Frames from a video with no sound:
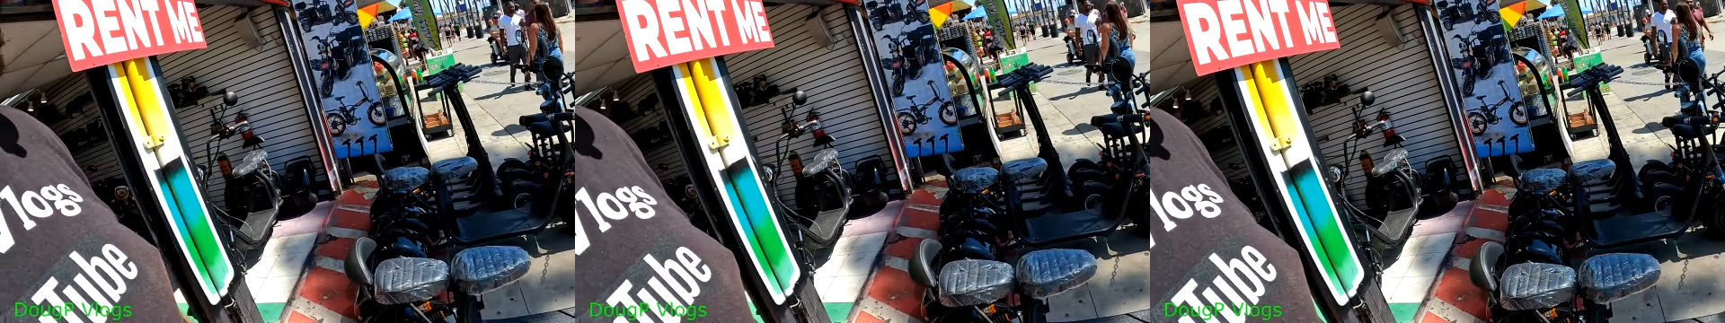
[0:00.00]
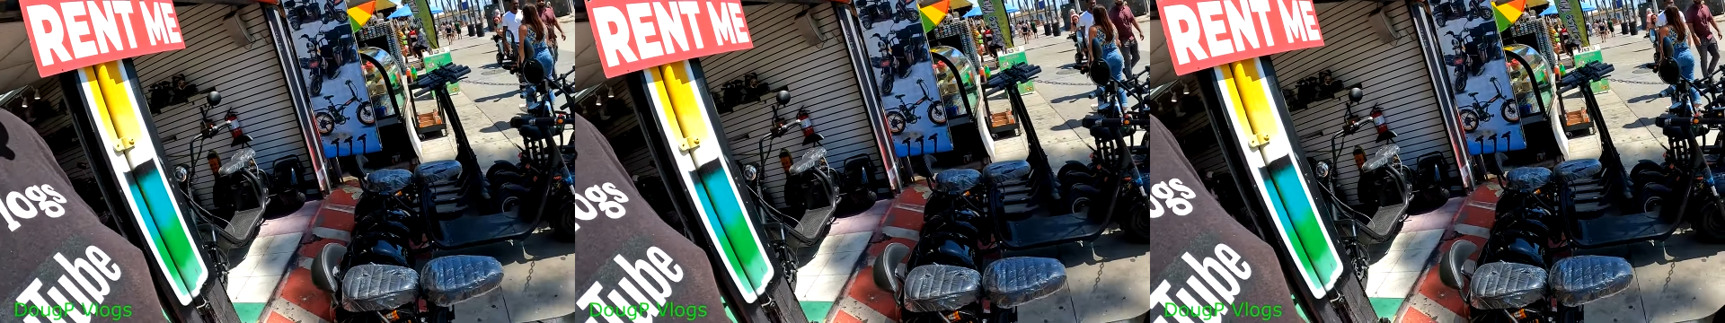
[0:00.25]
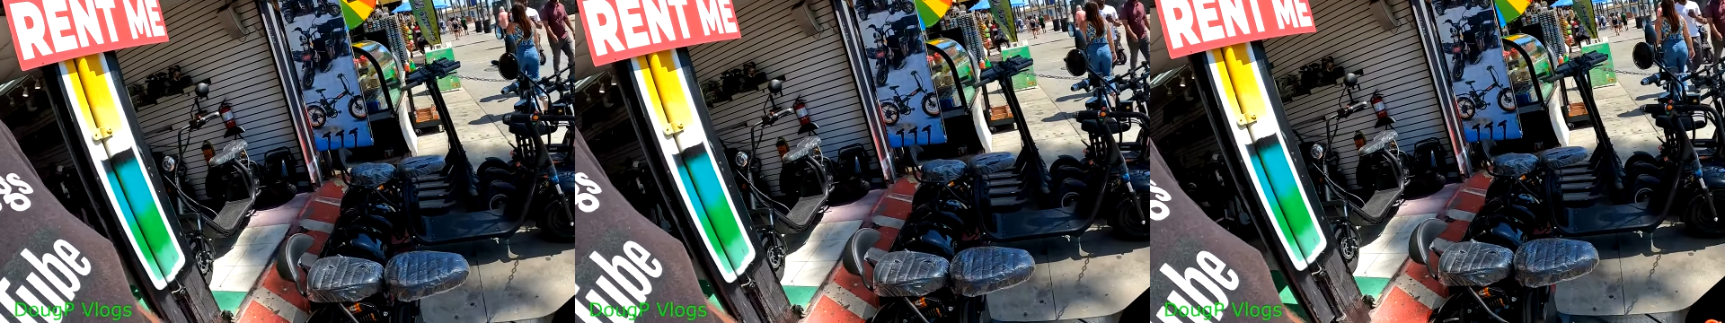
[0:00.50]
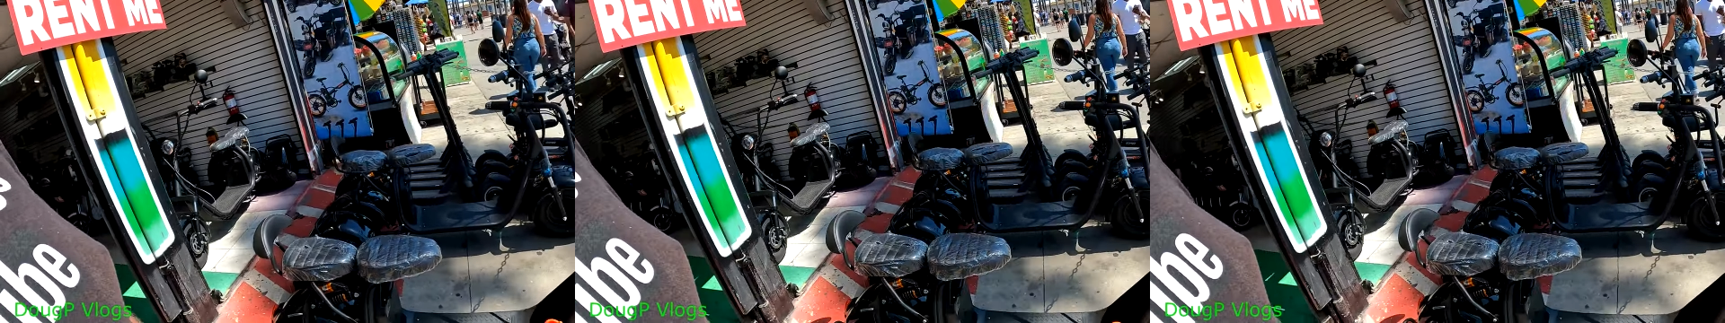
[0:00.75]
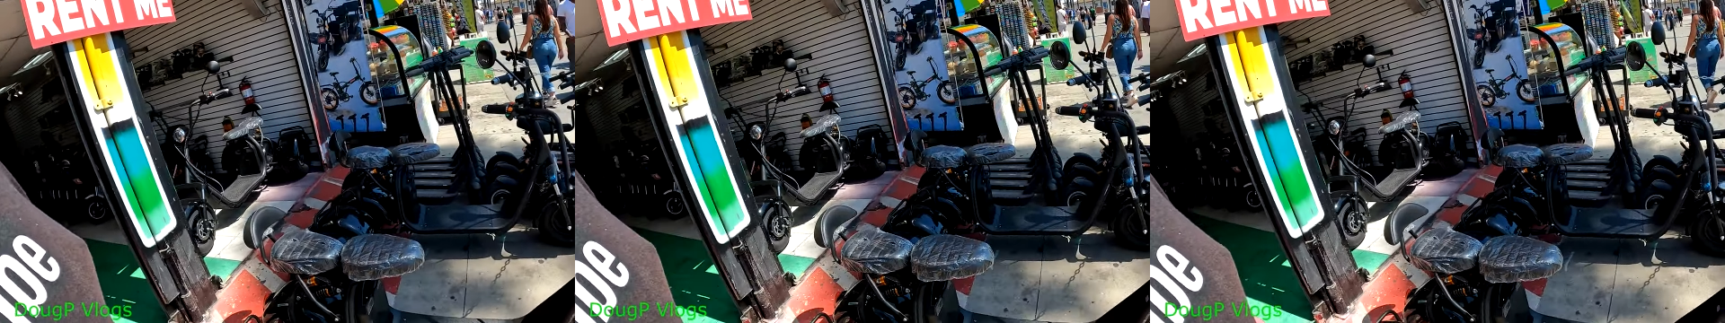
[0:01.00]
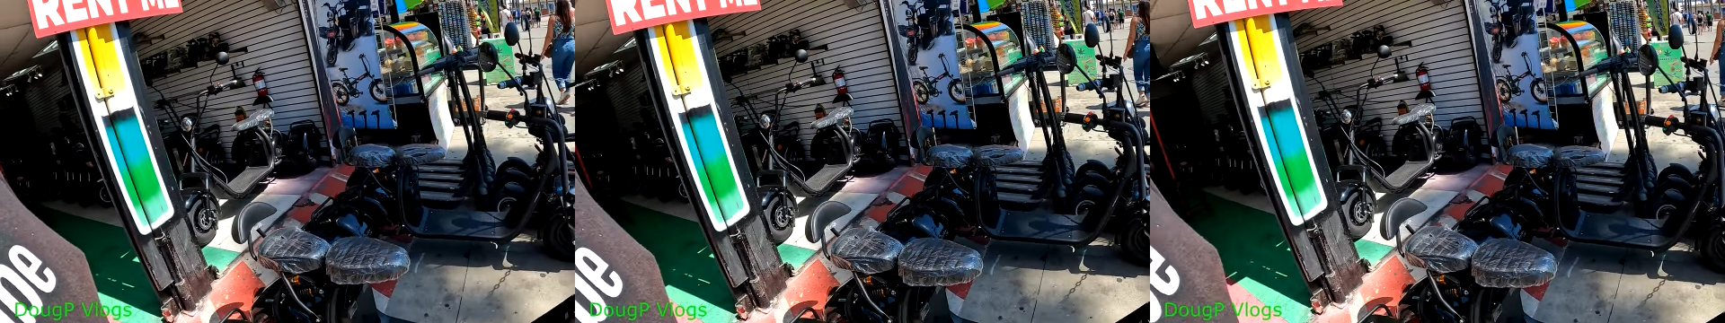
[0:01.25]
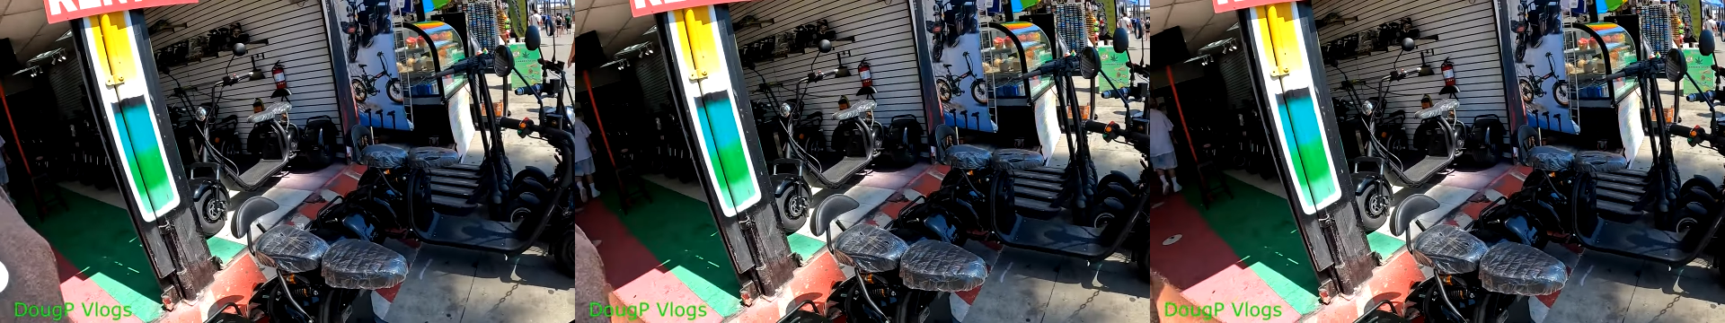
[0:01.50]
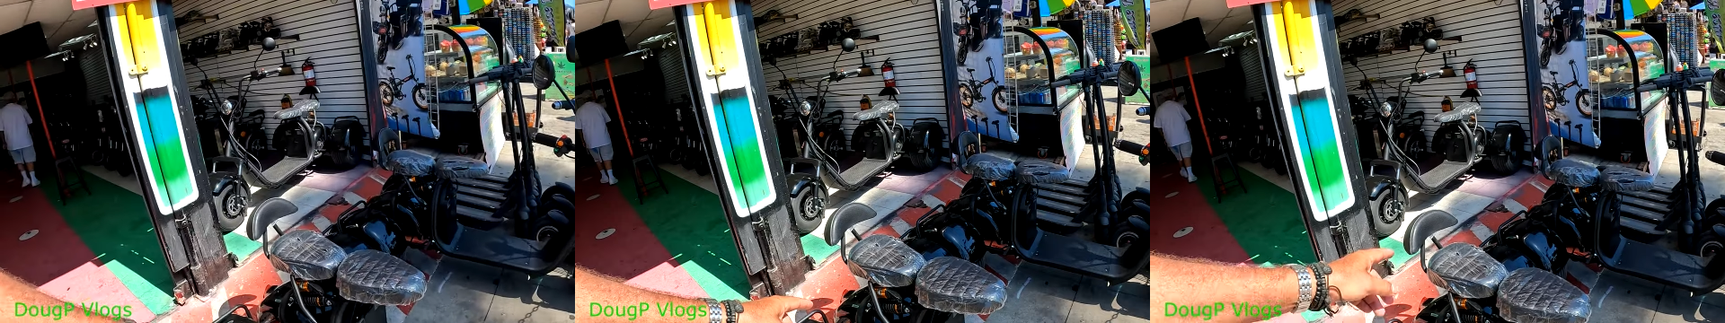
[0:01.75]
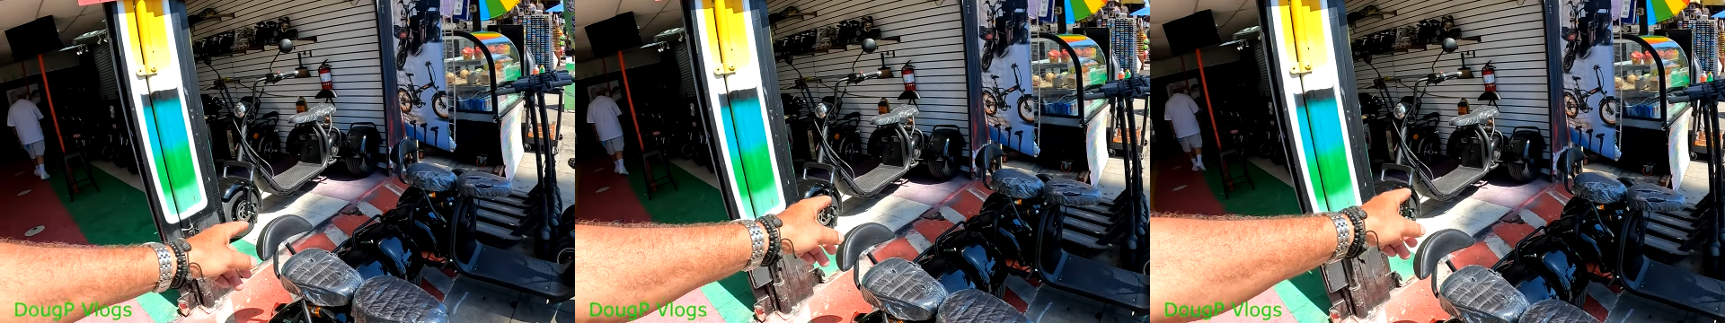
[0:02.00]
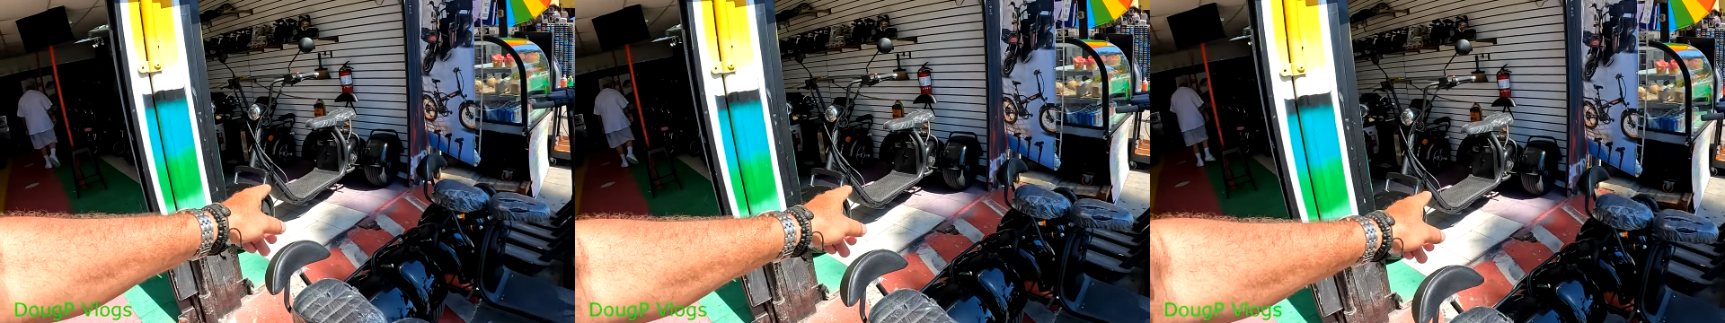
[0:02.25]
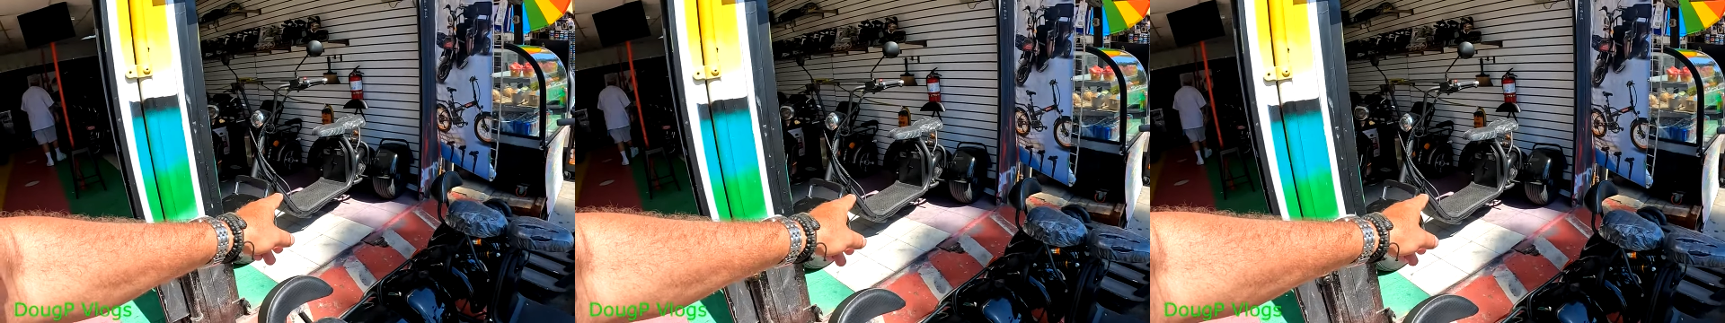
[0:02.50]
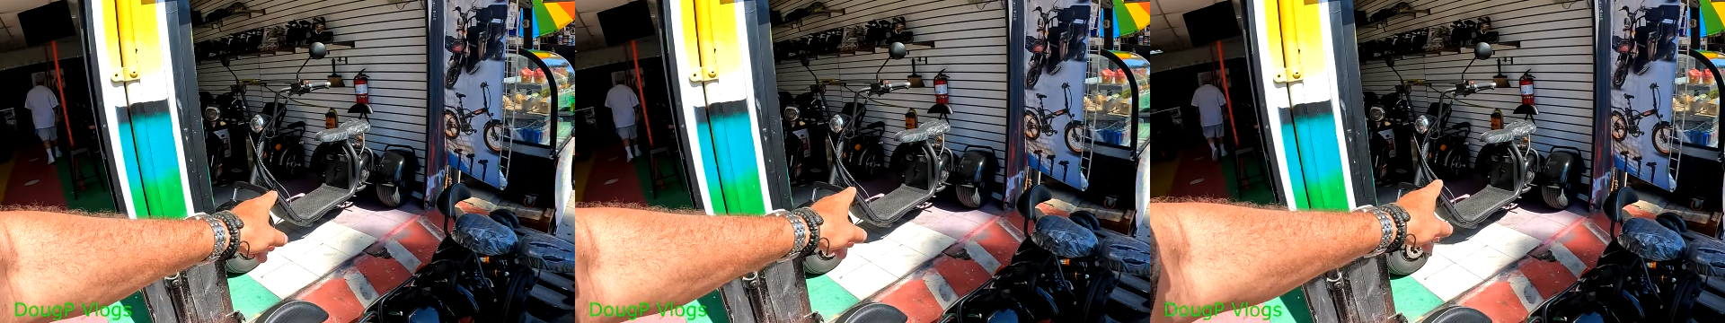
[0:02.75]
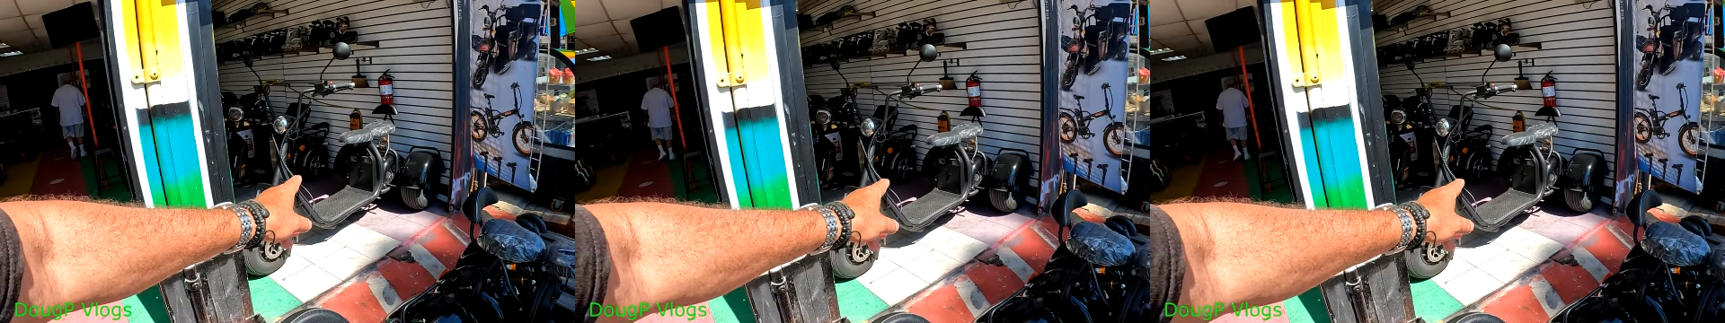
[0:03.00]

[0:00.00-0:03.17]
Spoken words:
[unreadable: no face in view]